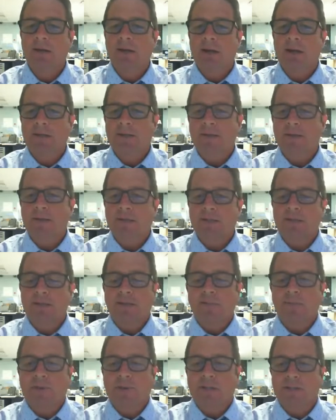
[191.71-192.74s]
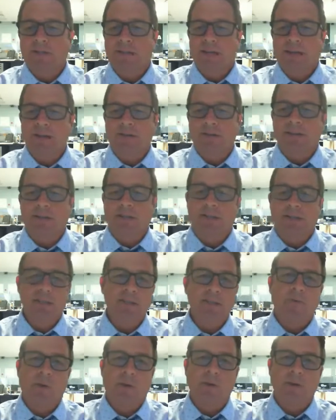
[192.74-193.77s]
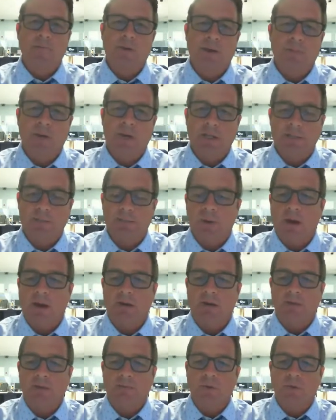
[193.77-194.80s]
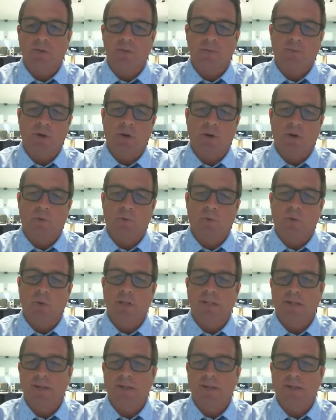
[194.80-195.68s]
And then you can see the winds down to at least 25 miles per hour for tomorrow morning,